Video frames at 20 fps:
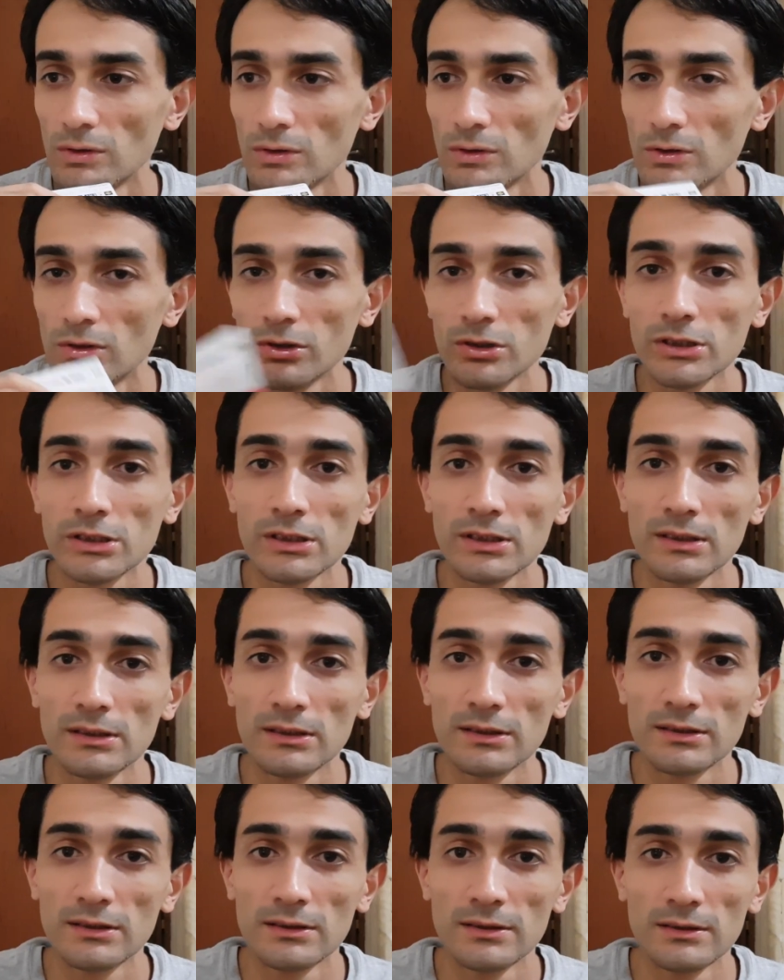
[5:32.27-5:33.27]

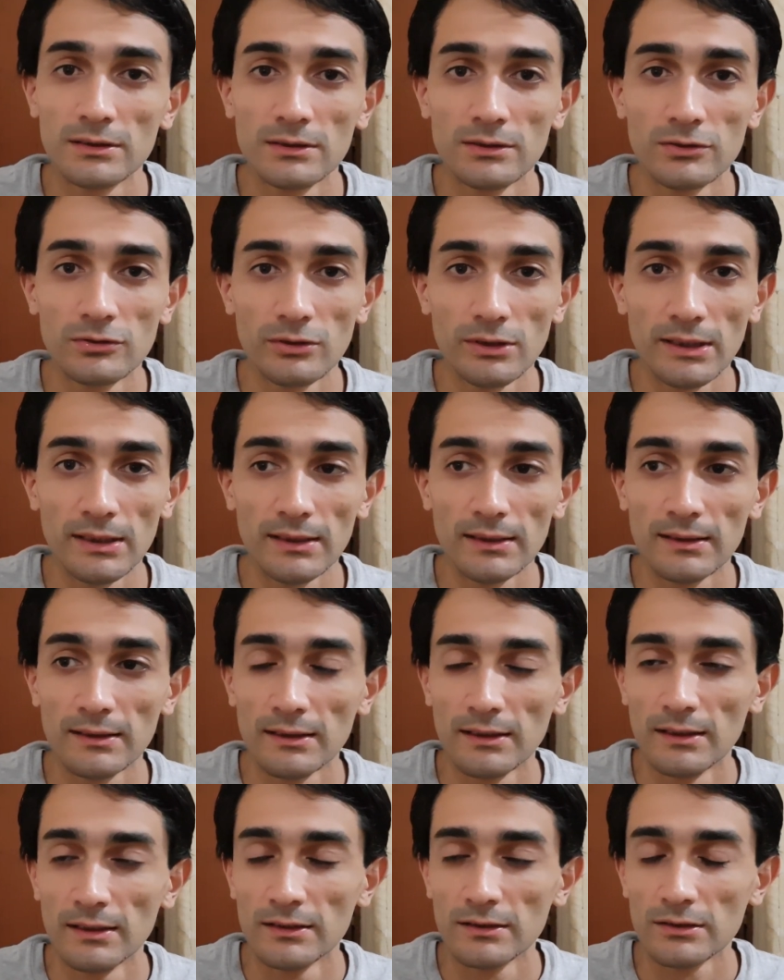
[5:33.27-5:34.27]
Orchard Street.
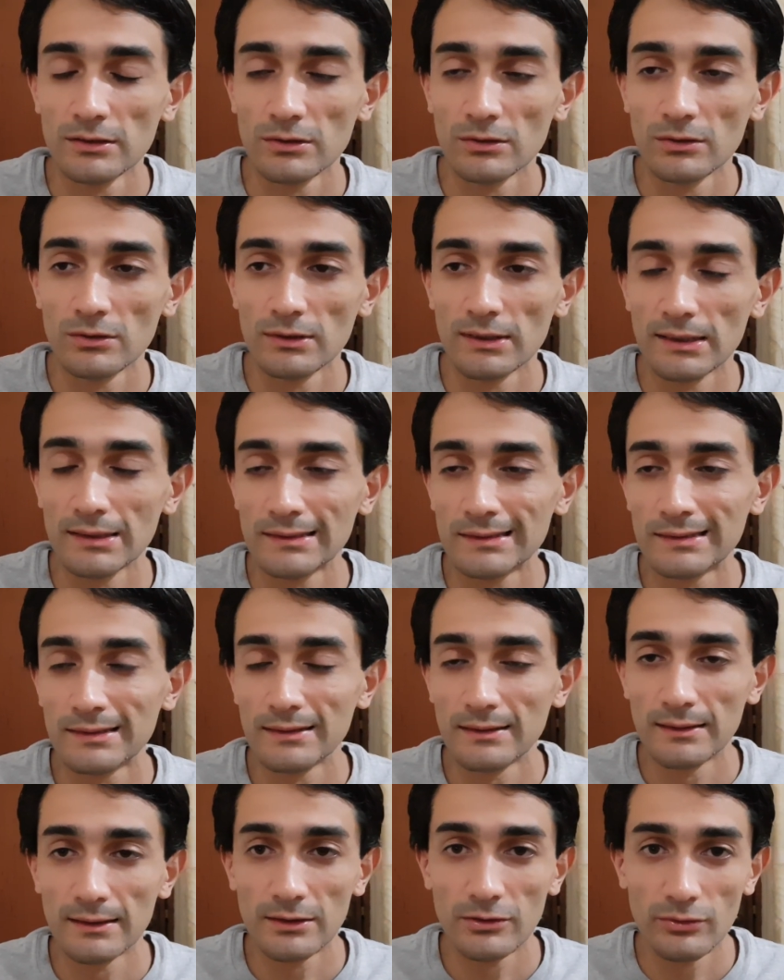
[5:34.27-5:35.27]
So that's
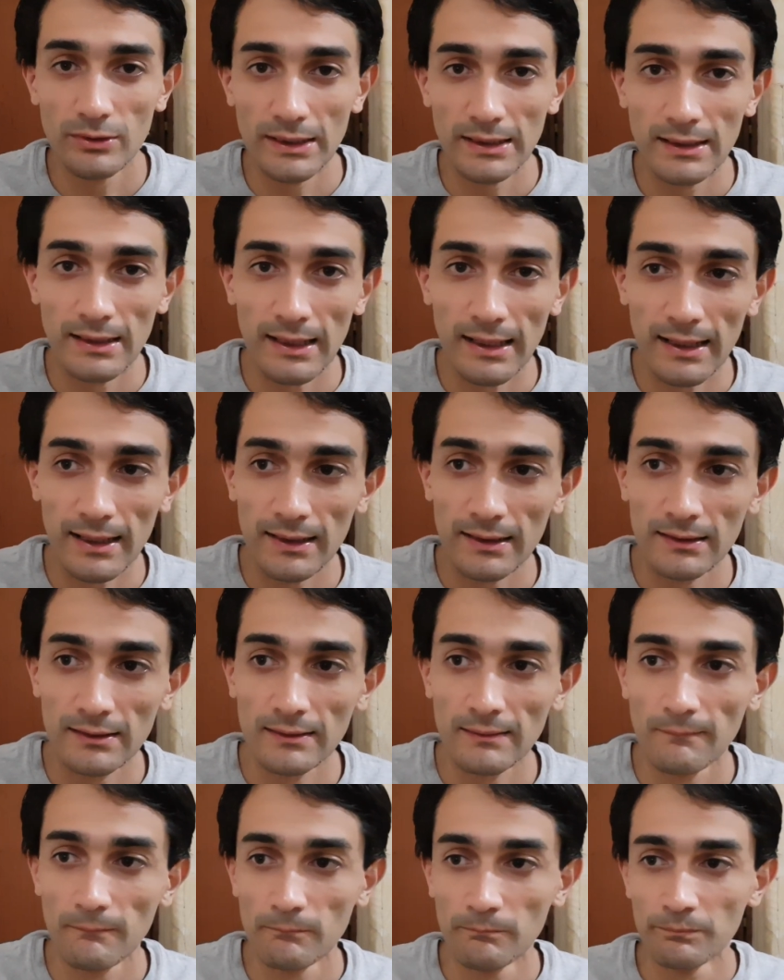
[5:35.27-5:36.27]
the green
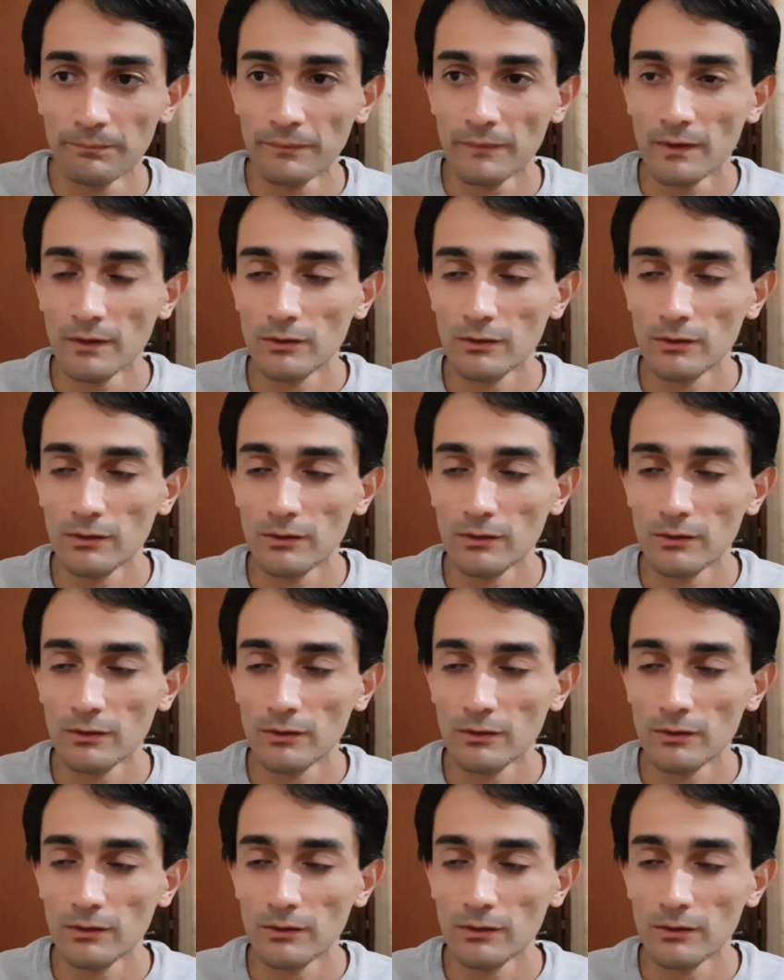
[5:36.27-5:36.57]
line.